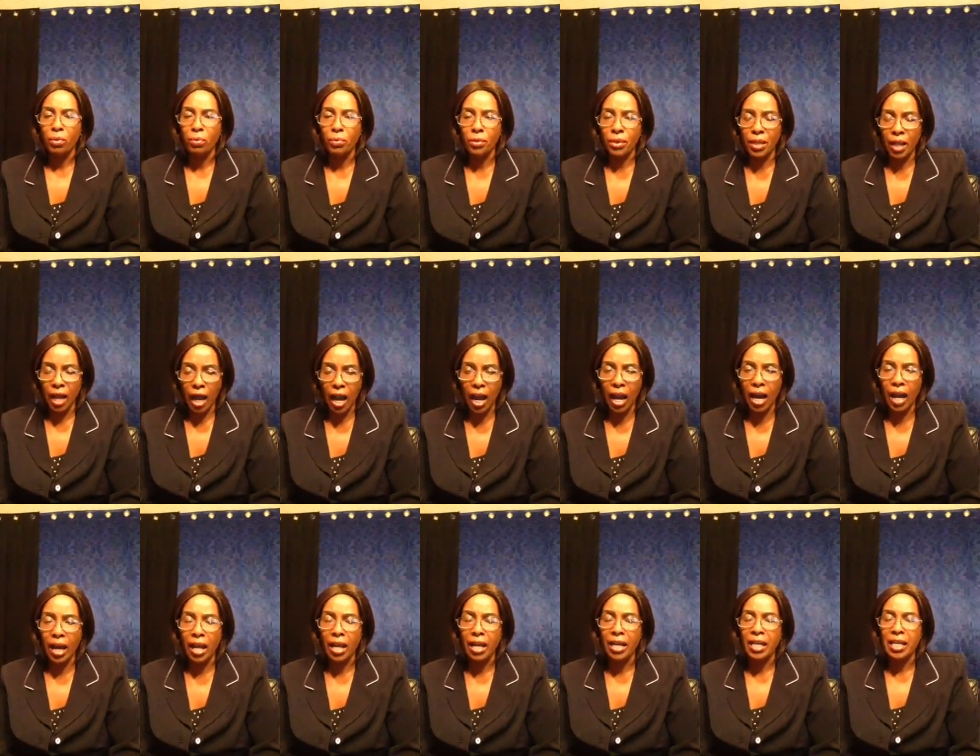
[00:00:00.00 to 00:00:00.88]
with
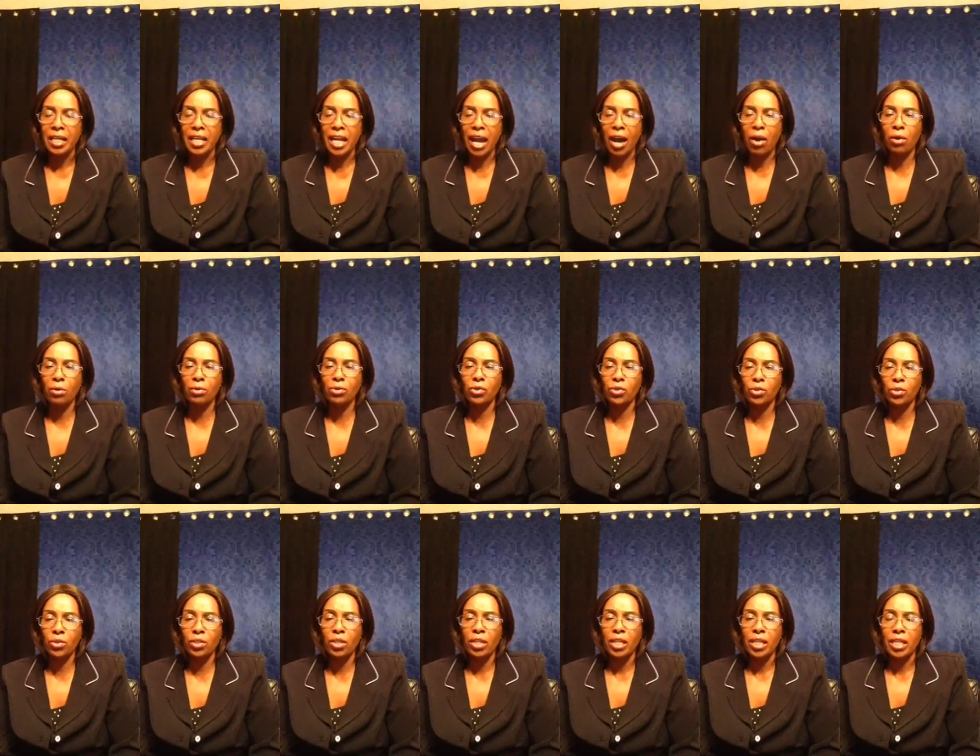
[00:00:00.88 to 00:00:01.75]
her. Now
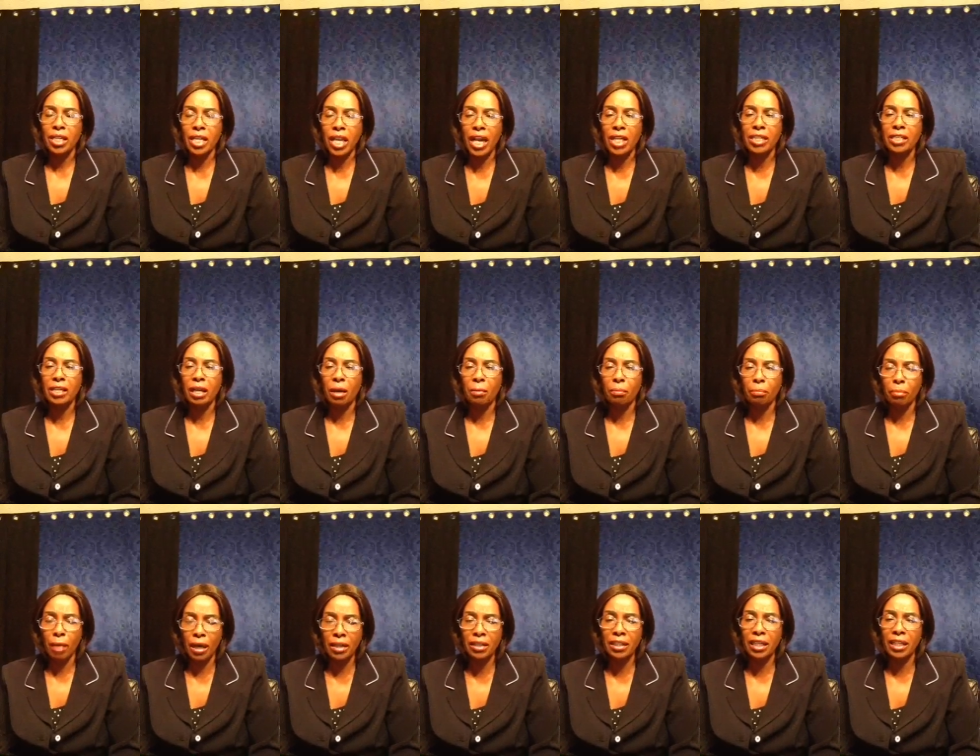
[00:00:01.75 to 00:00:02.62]
he has
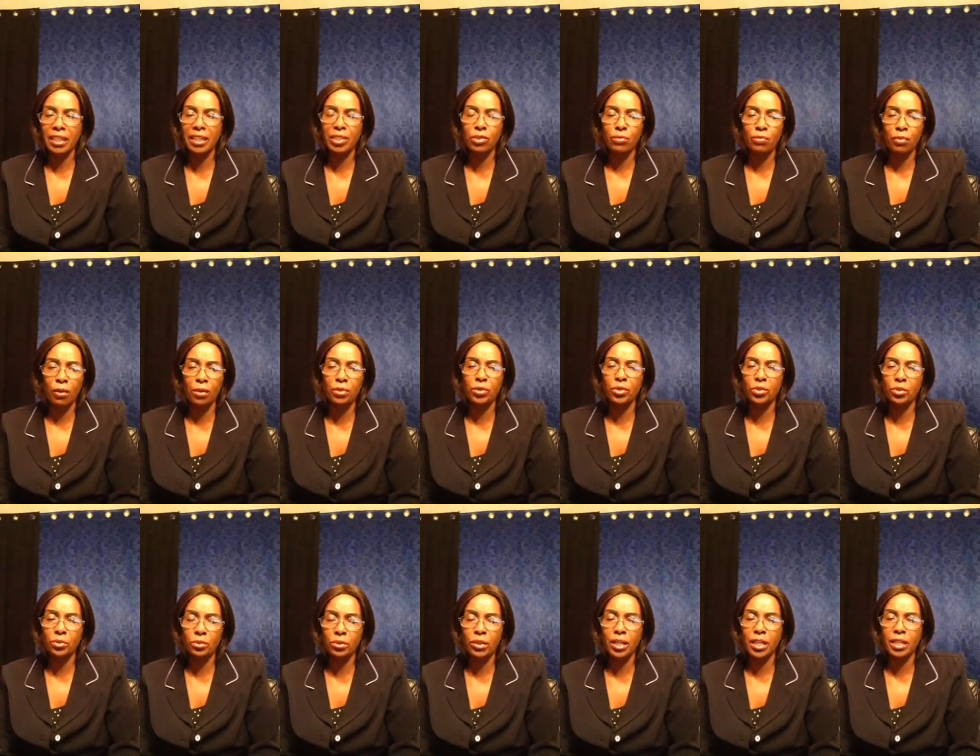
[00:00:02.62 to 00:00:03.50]
abandoned four
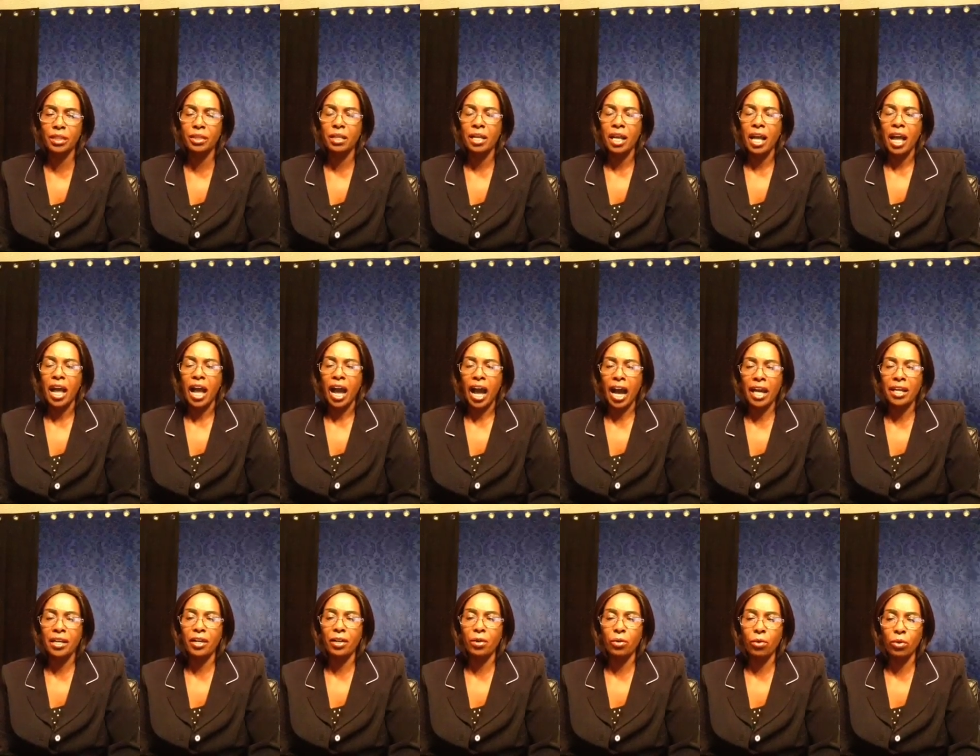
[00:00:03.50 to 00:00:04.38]
children
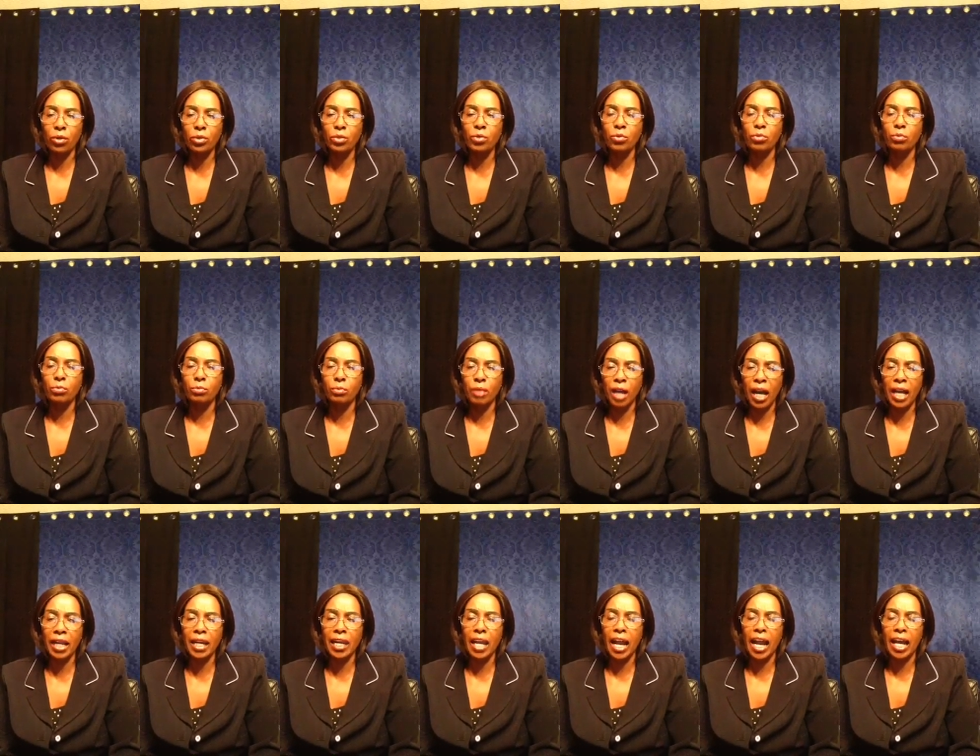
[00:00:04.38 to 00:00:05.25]
and go to
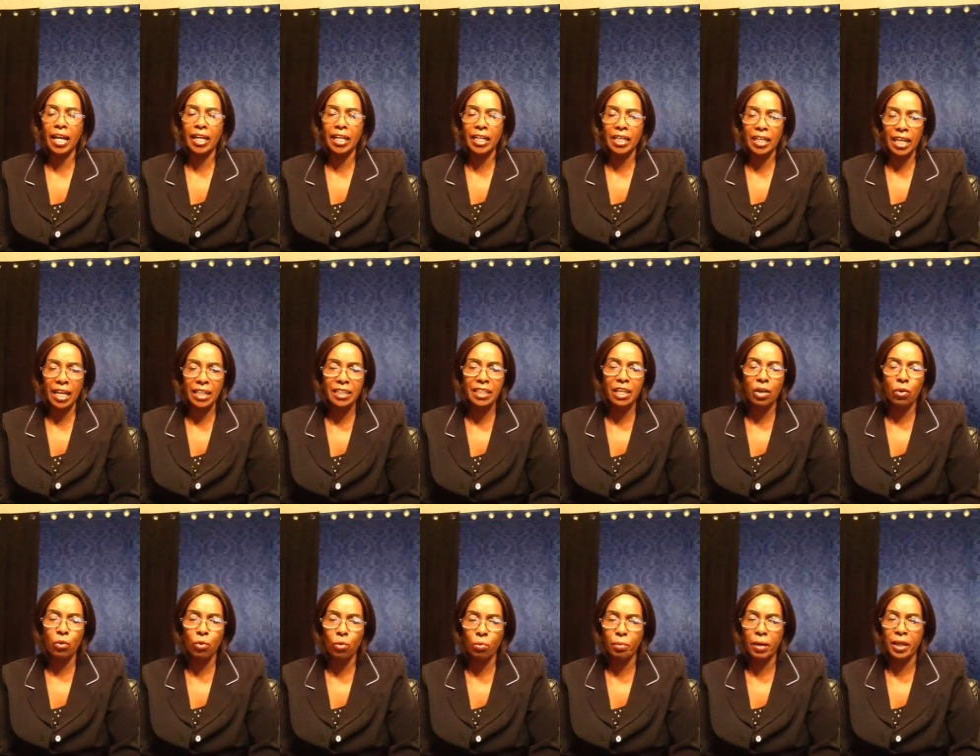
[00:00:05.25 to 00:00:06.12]
marry
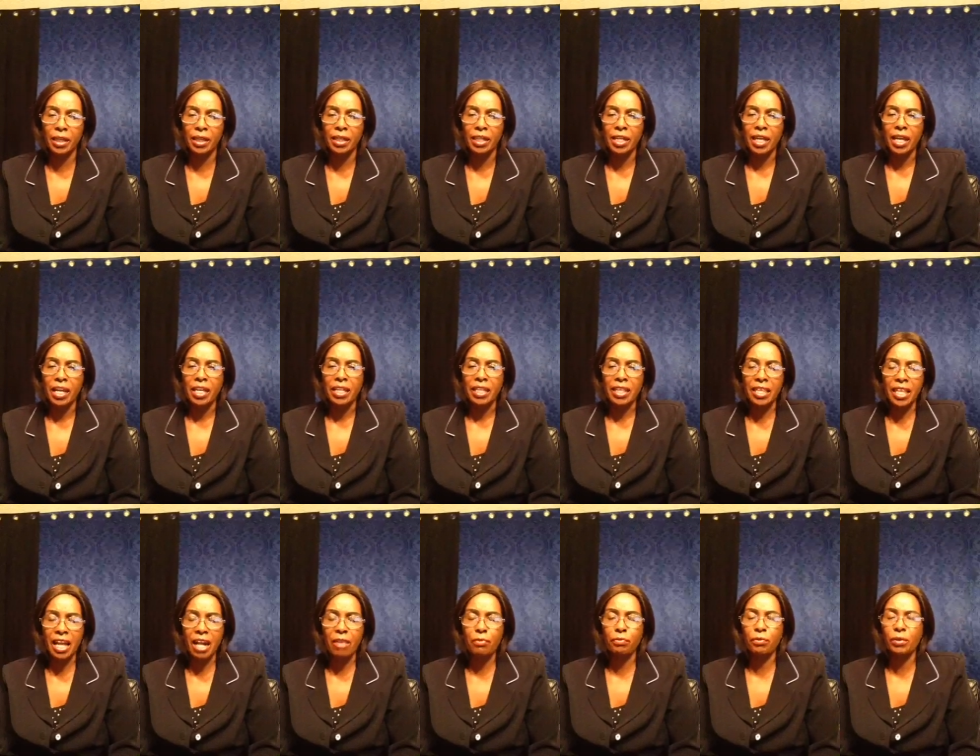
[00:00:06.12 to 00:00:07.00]
another woman.
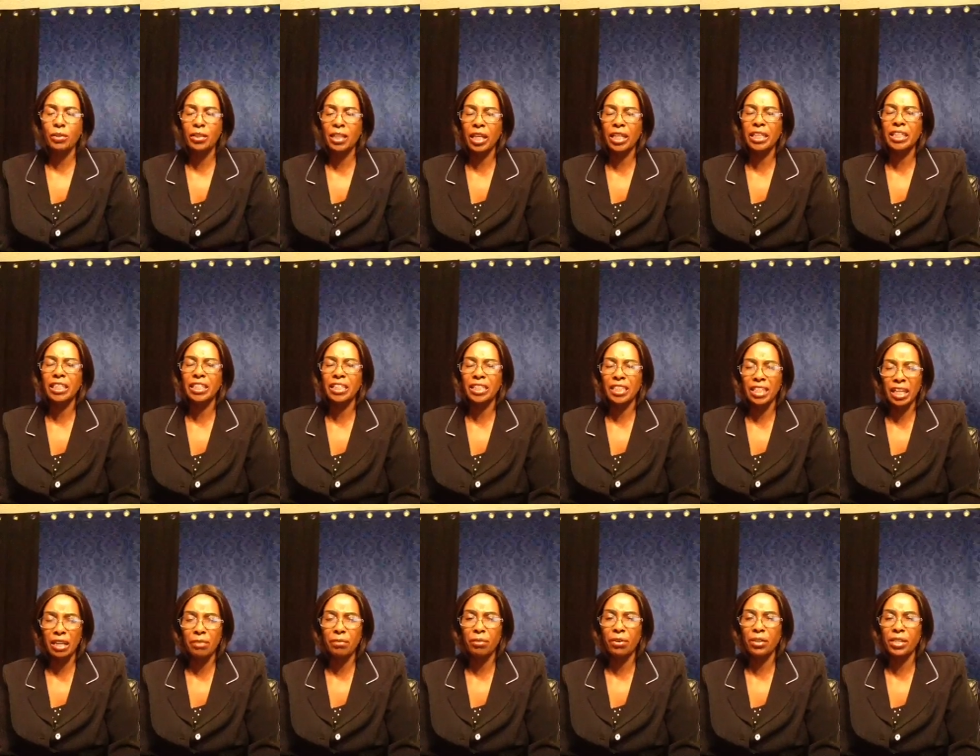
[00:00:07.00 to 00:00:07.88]
Therefore, the
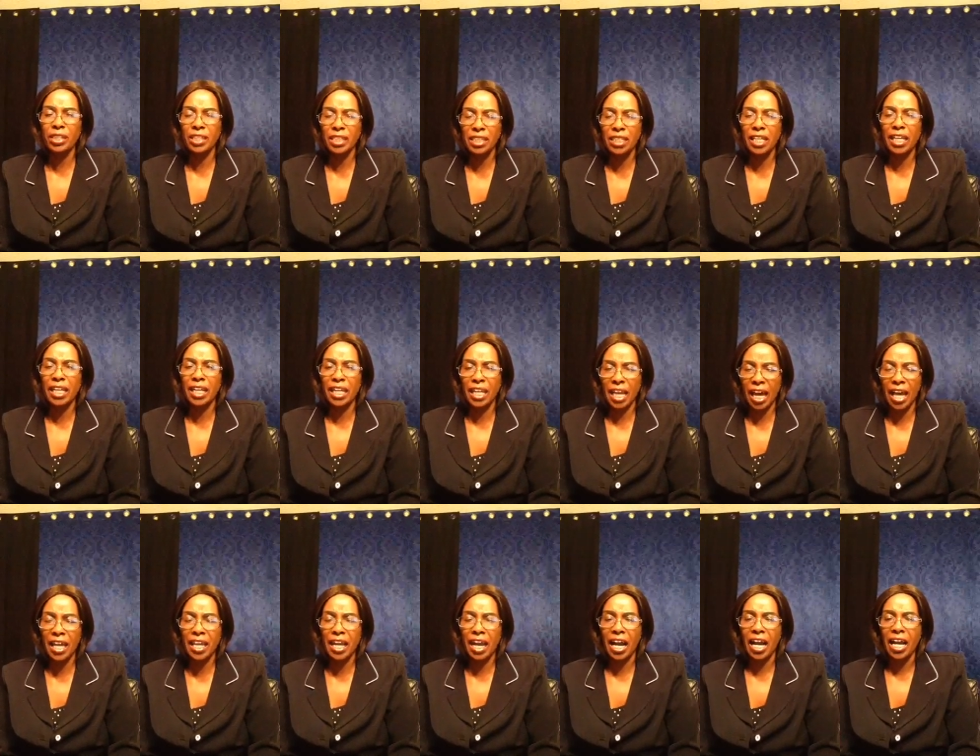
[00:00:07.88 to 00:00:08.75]
devil is a
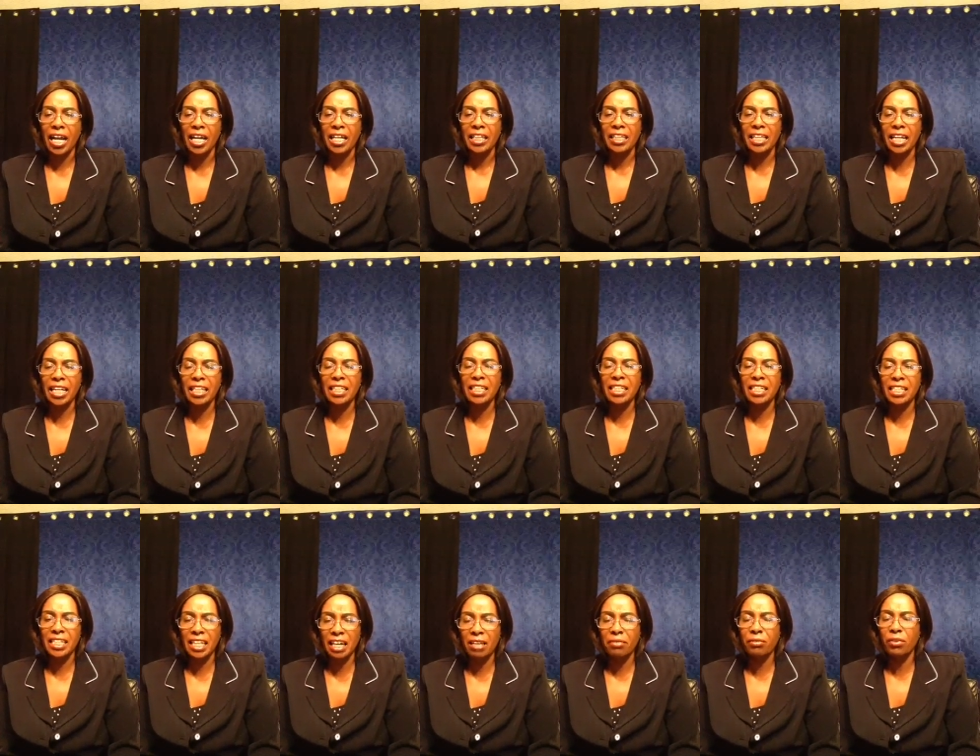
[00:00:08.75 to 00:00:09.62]
liar. The
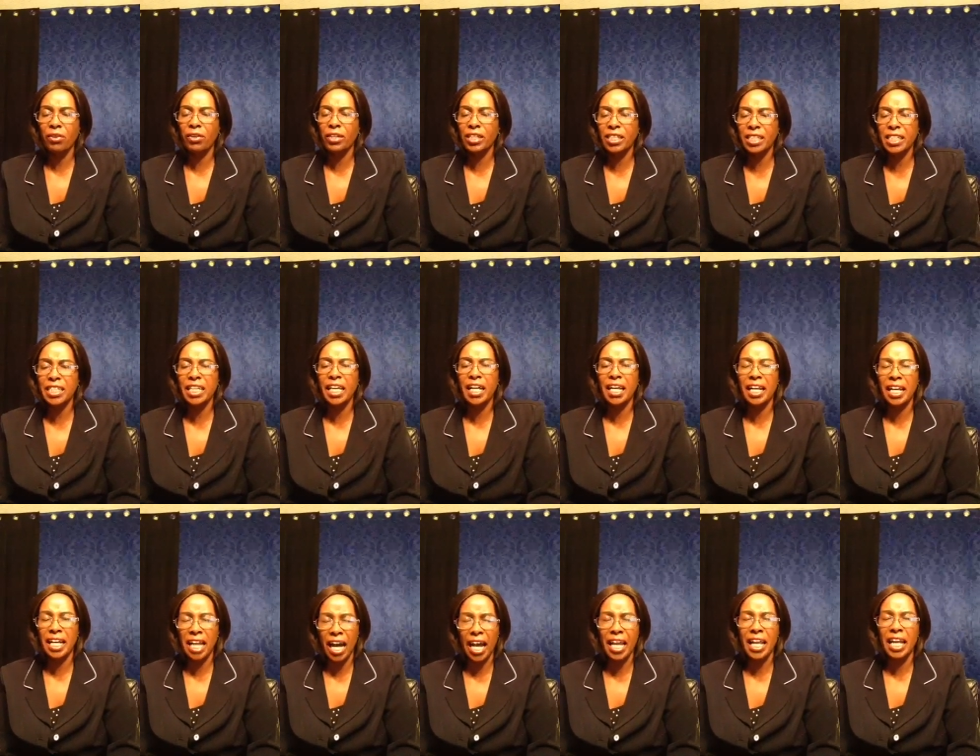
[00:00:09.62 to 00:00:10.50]
devil is a
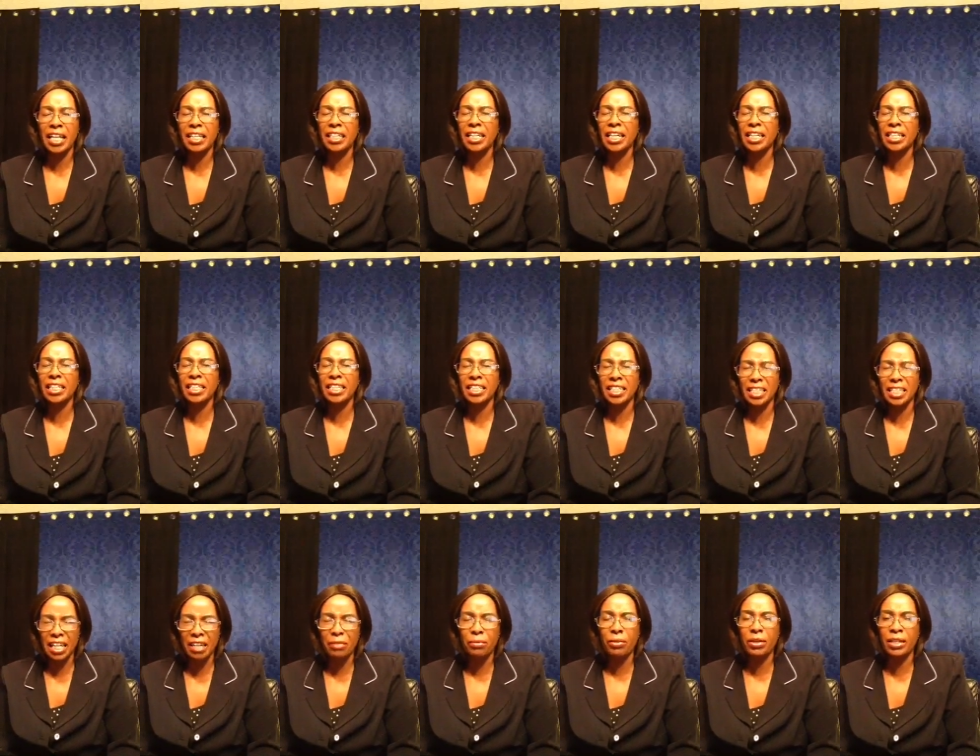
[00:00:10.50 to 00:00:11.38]
liar. The
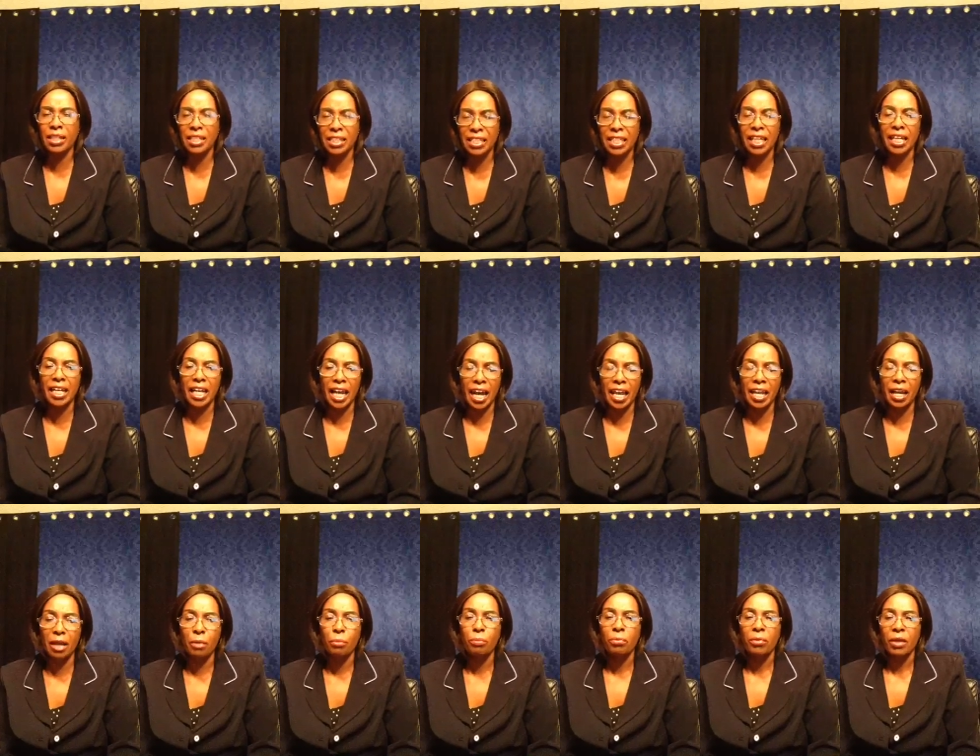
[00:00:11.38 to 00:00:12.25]
devil is a liar.